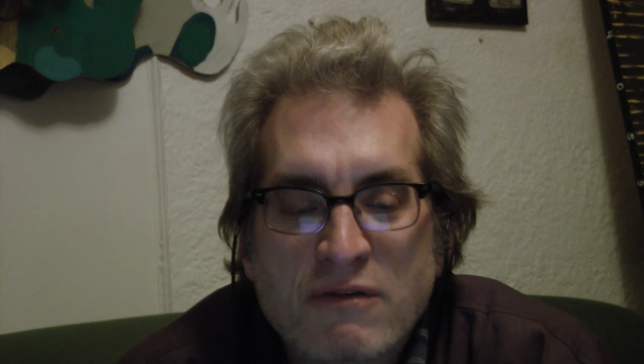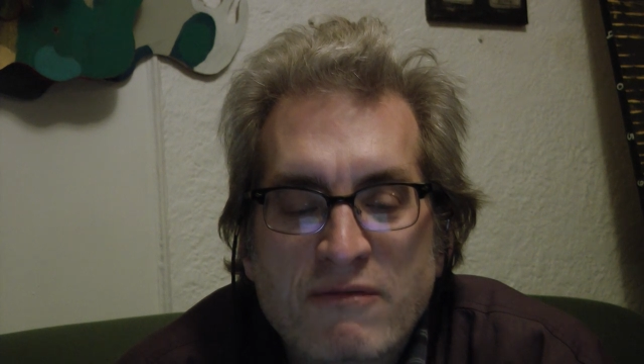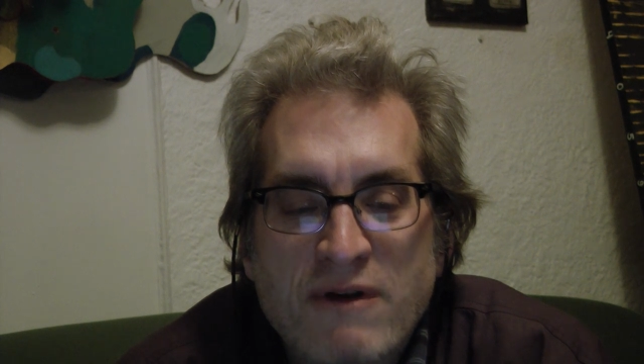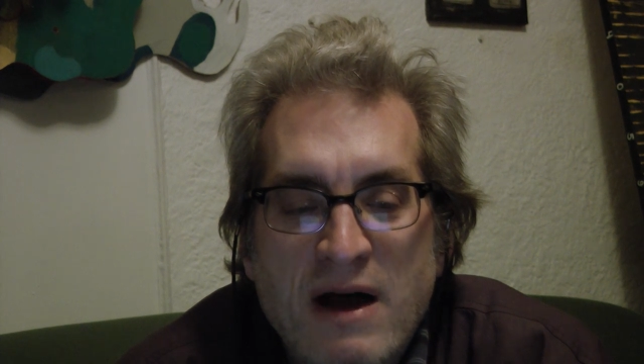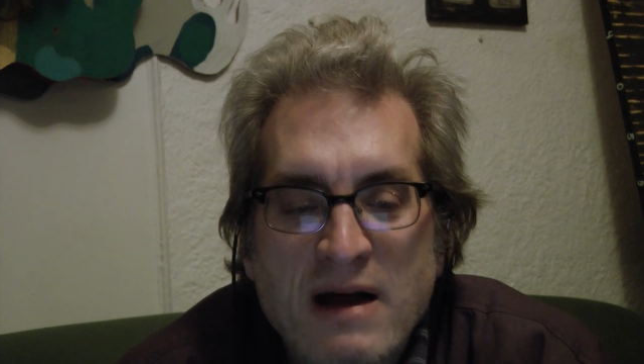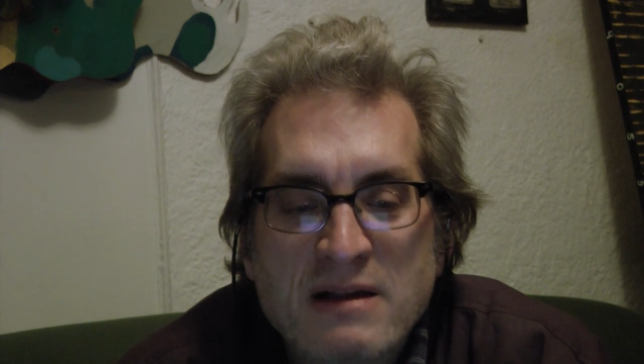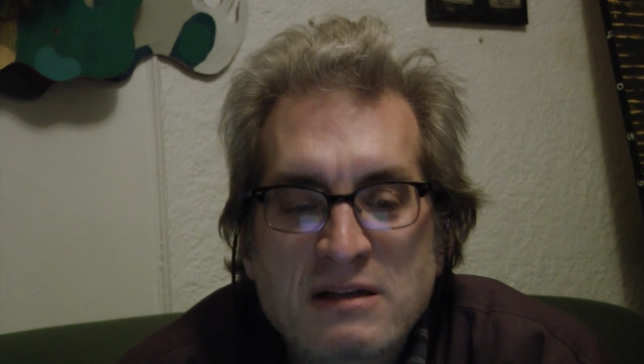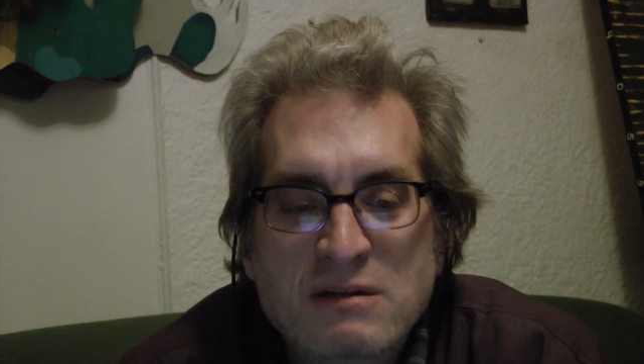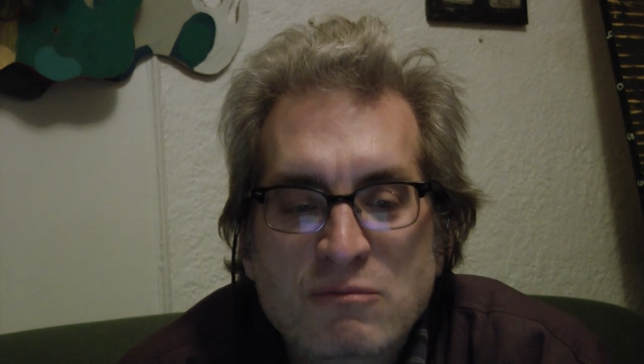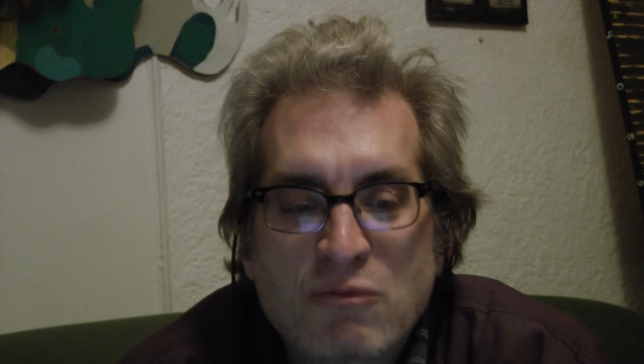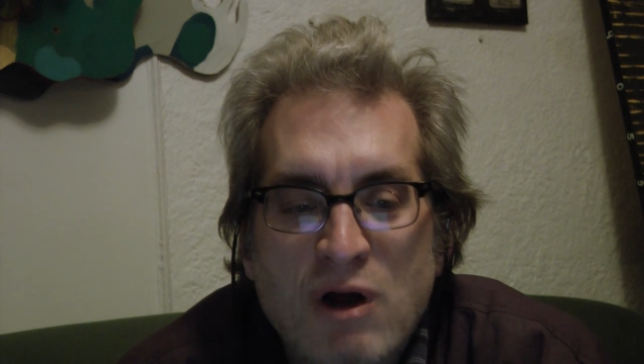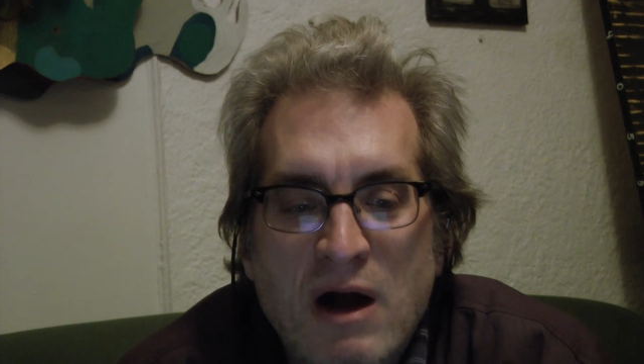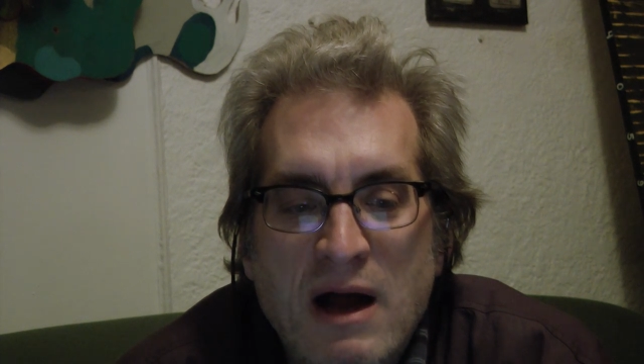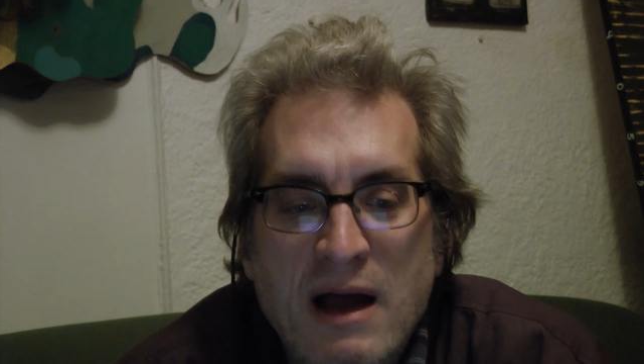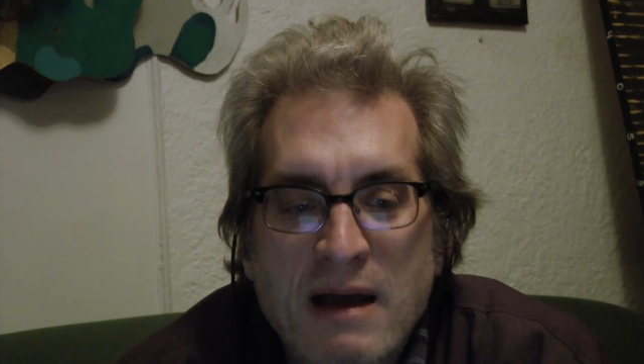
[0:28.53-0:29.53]
to find some
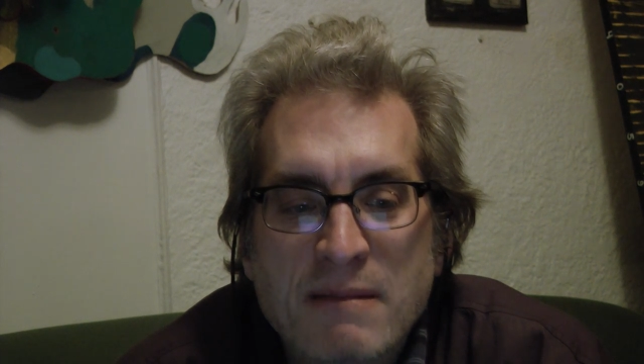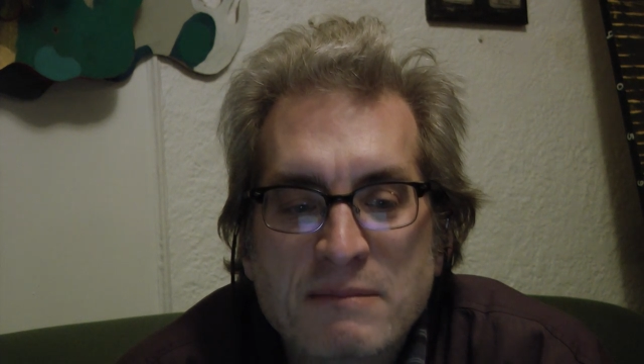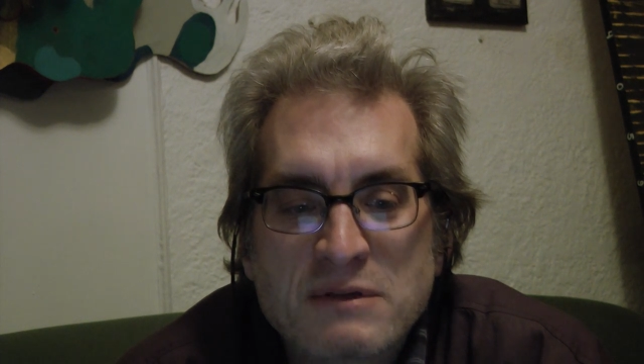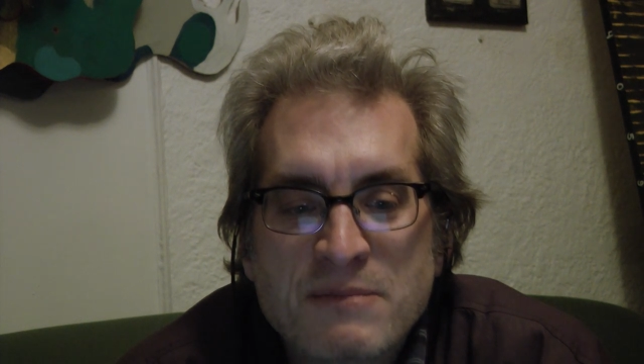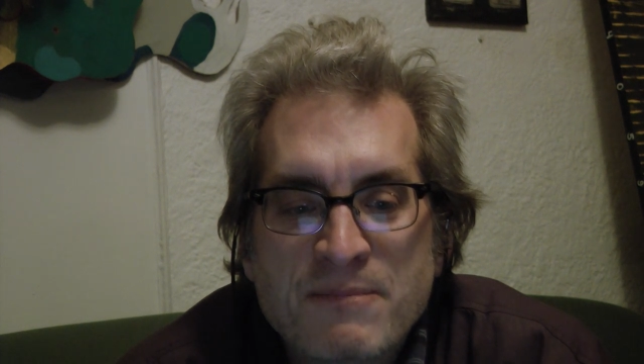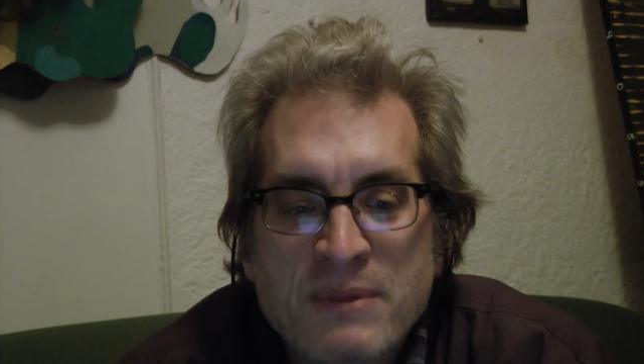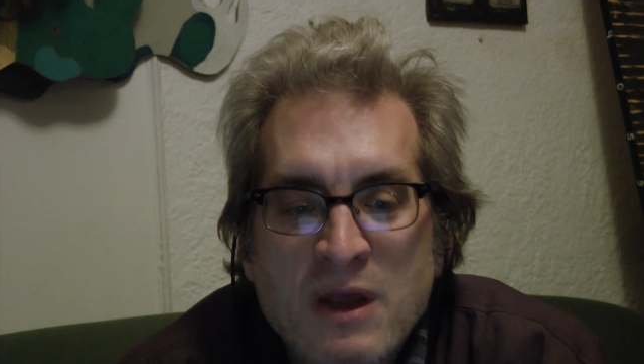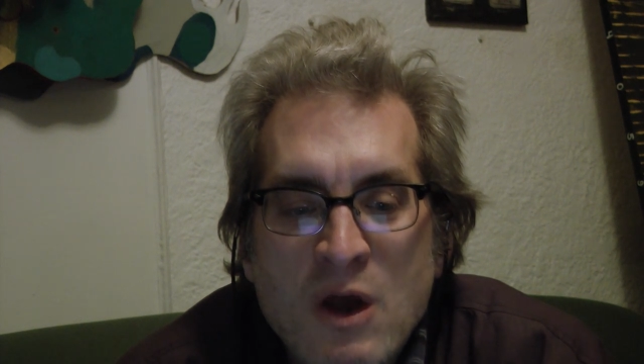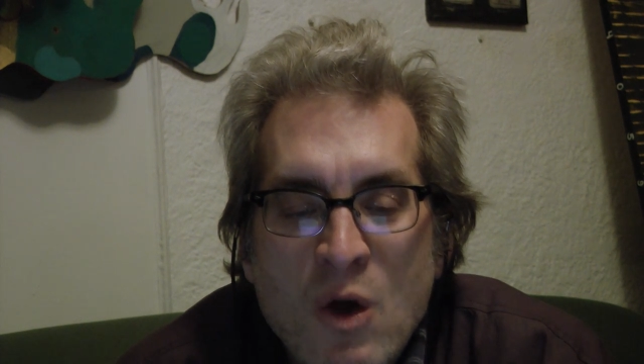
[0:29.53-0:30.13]
rhymes.